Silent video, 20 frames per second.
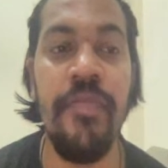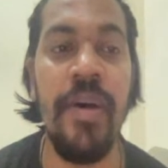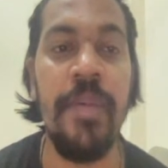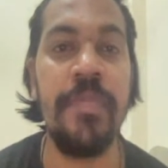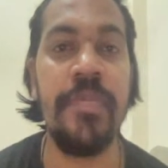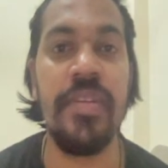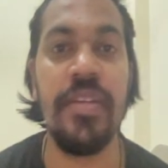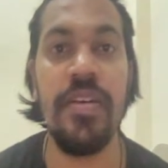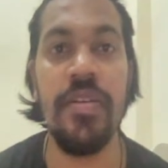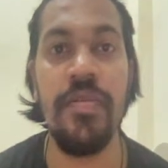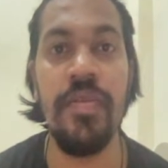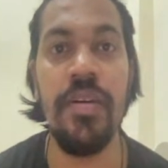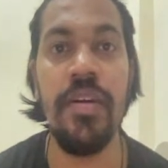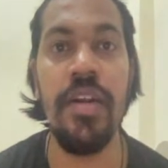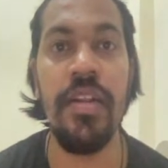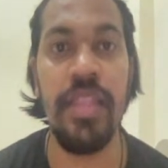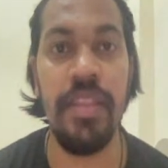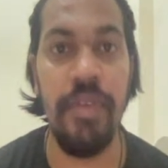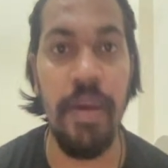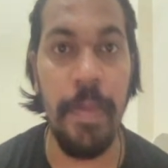web server
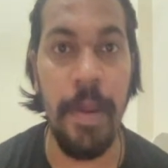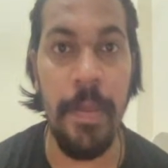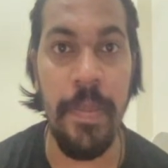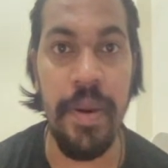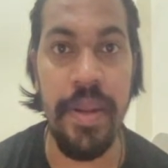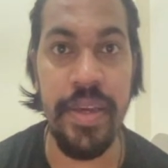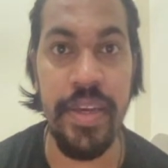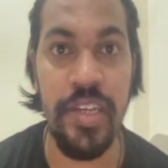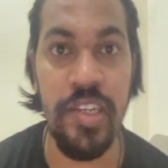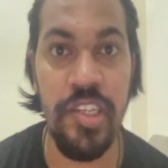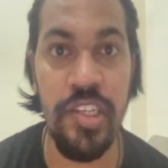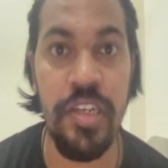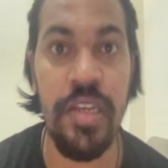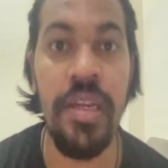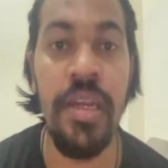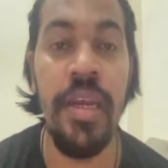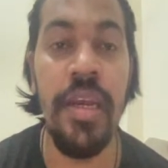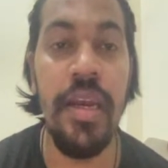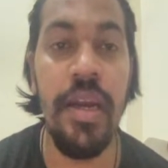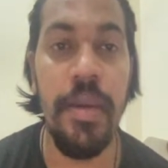and the web application
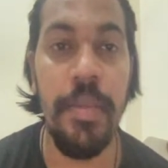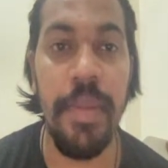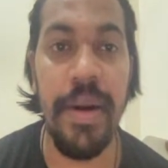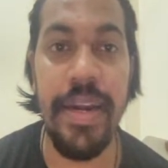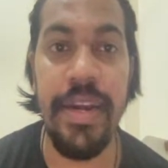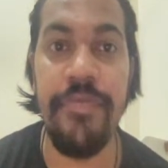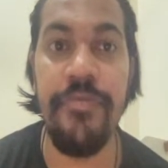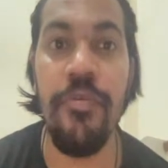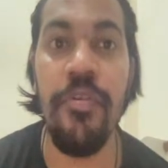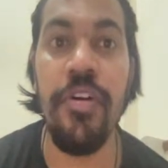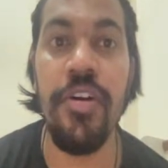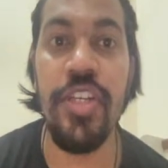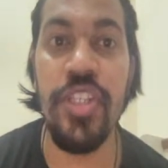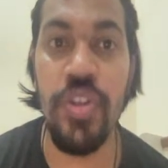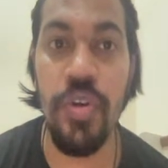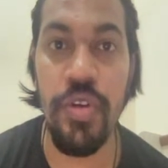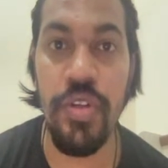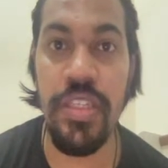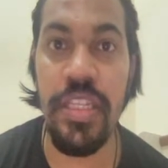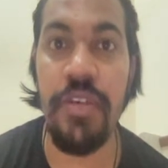by default
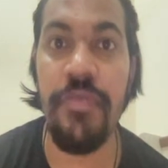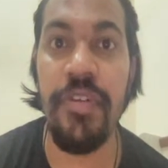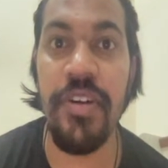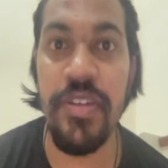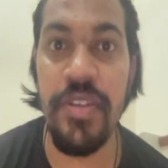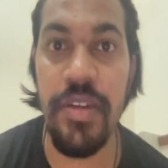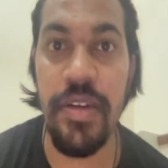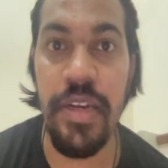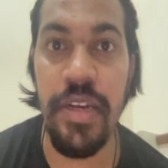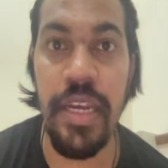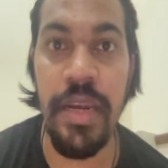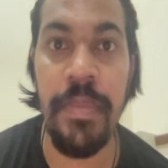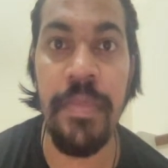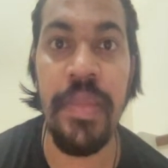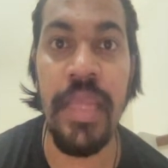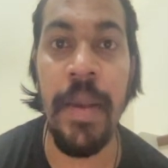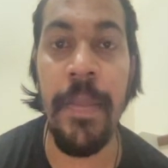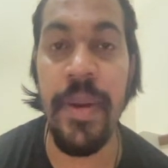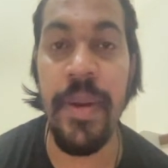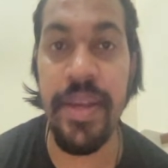shows the version name,
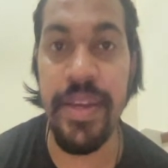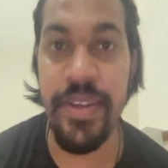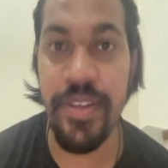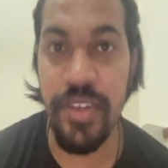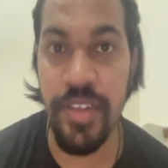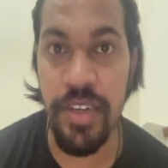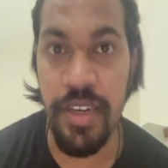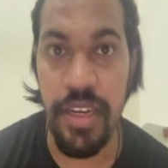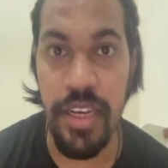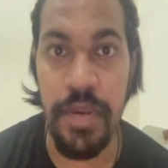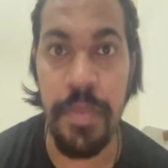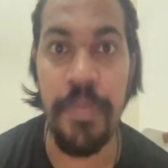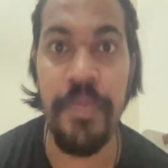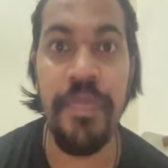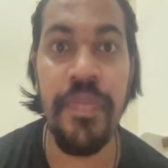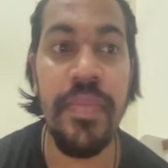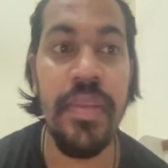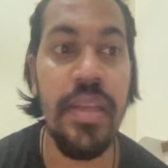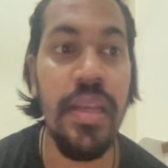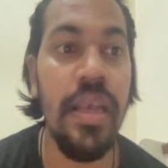the application name,
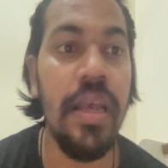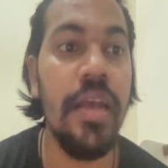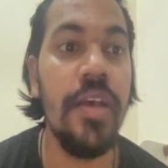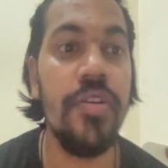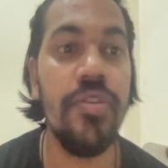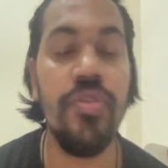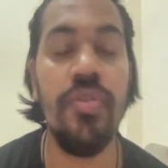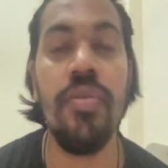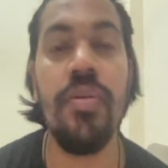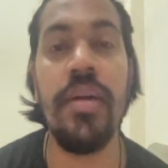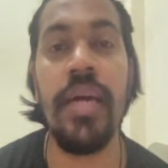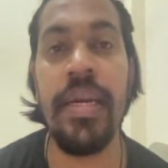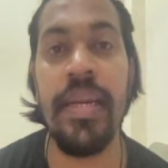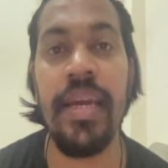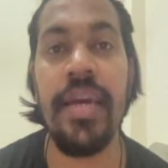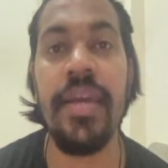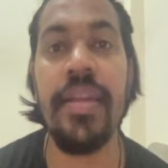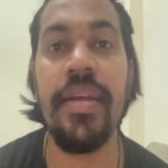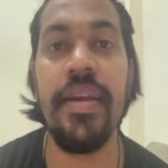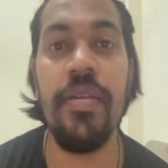so
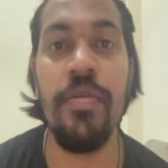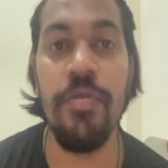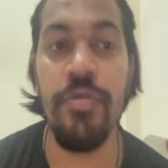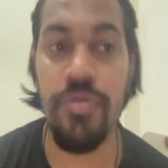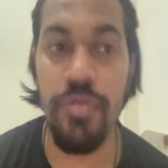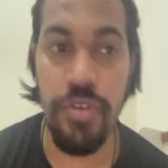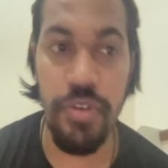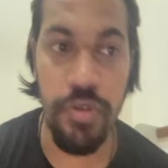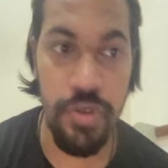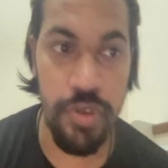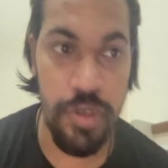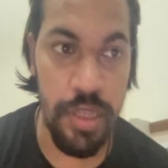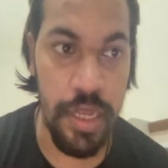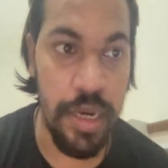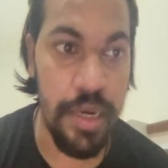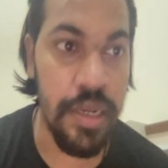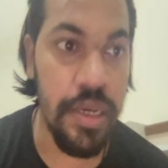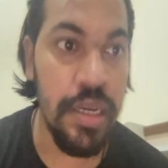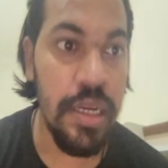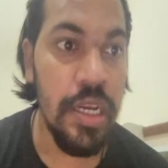attacker can also use
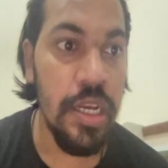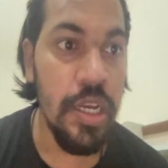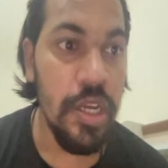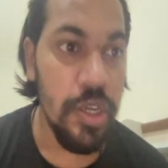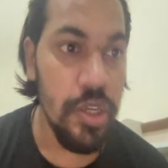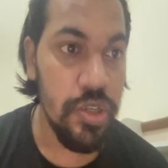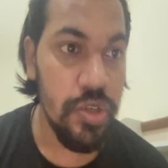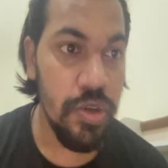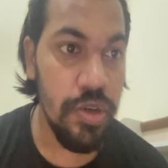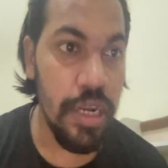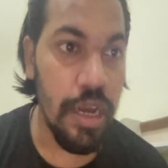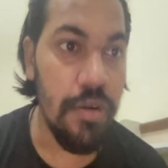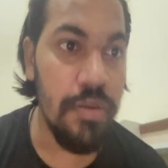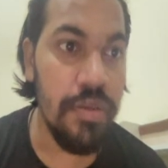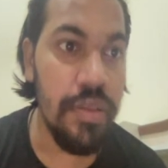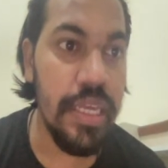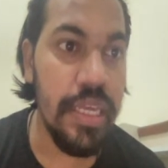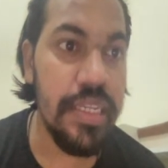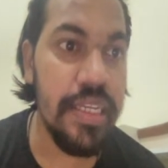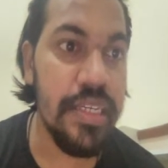that. So now
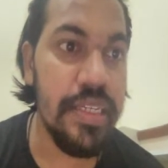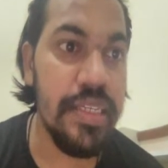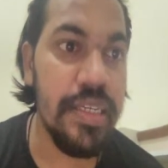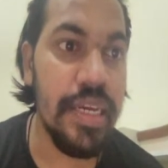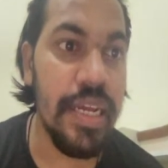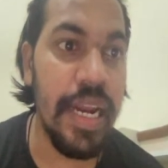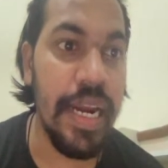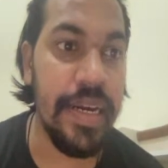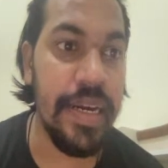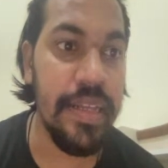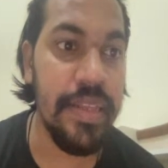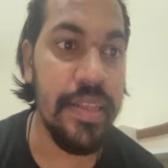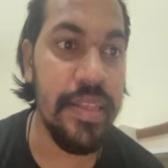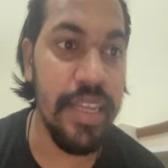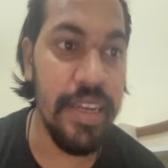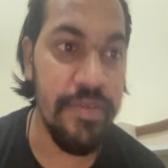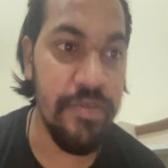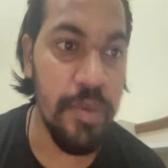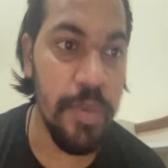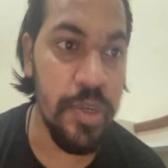they're just collecting the
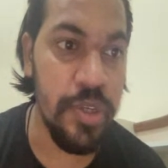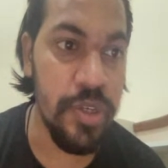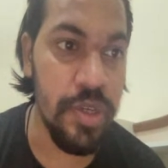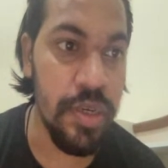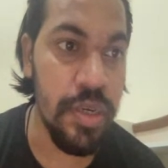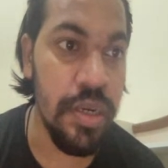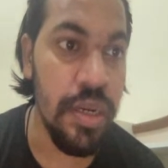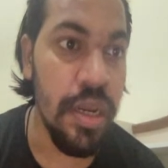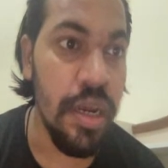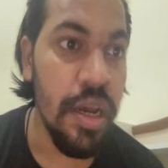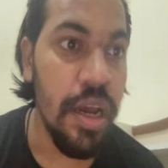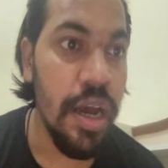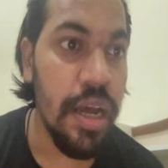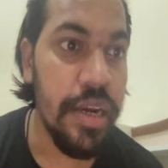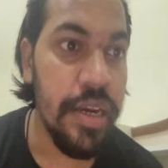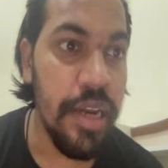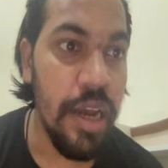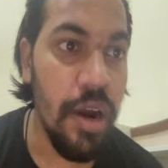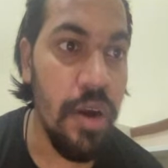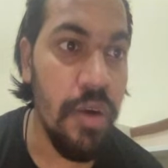information.
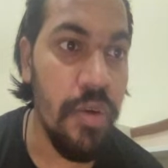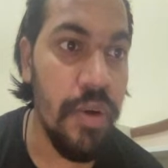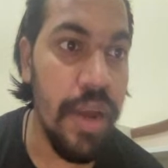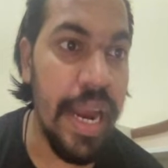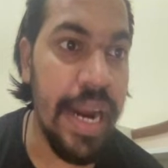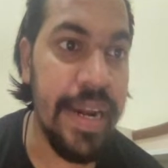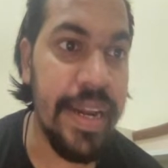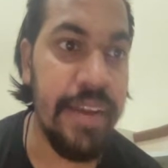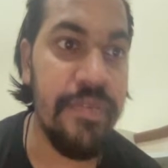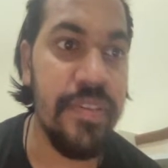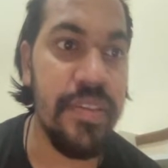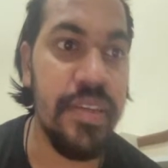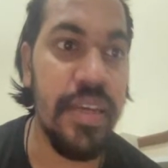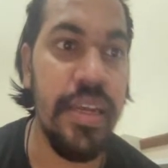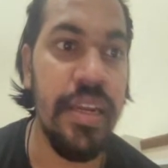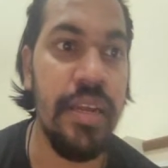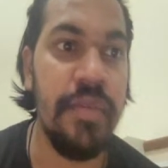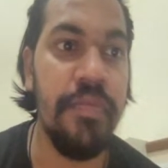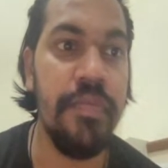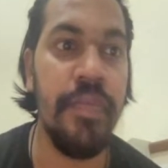Now active
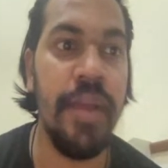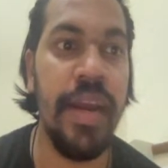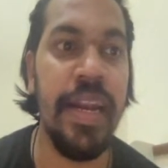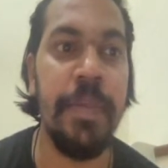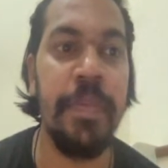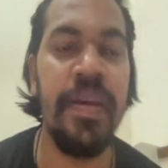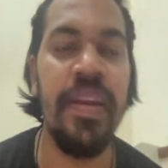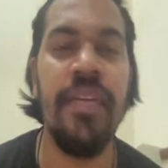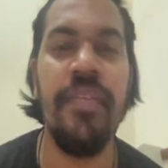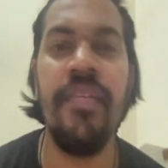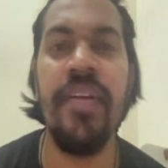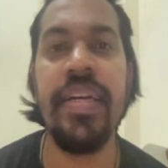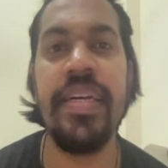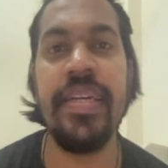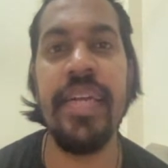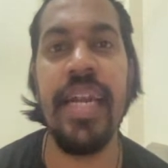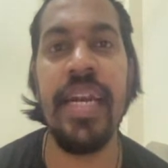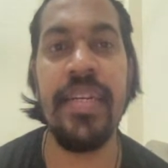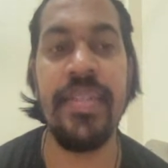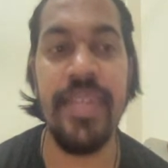scanning might be,
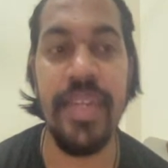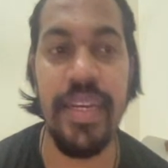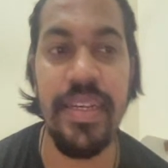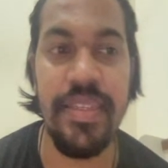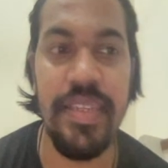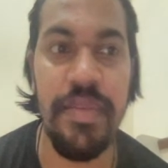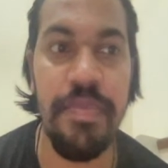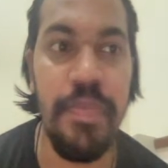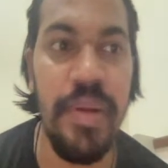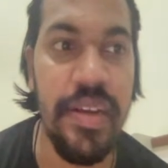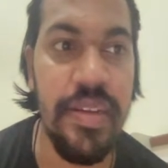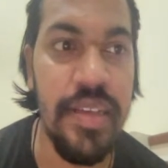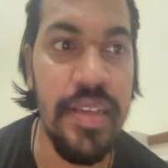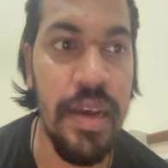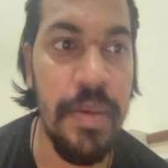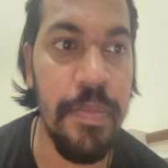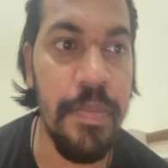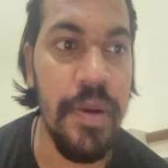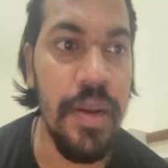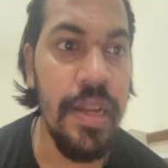let's take a simple
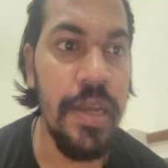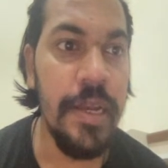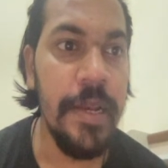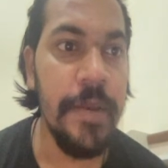example.